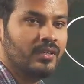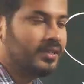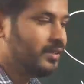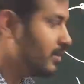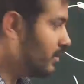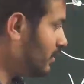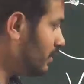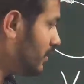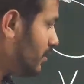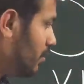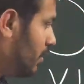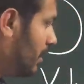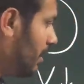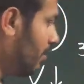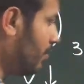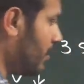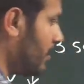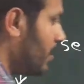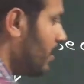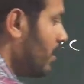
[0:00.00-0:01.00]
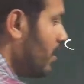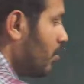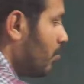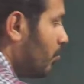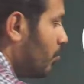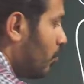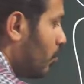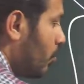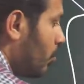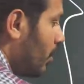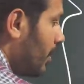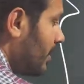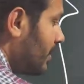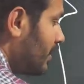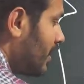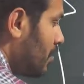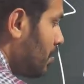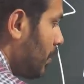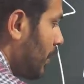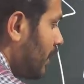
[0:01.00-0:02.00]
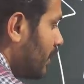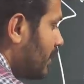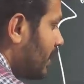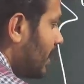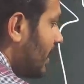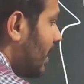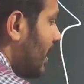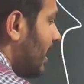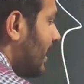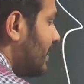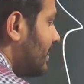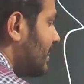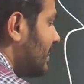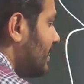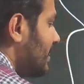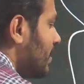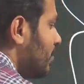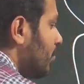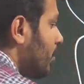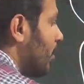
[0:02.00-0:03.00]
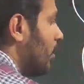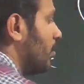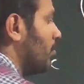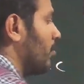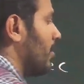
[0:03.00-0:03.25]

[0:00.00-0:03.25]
The similar way, more is the pressure, less is the volume.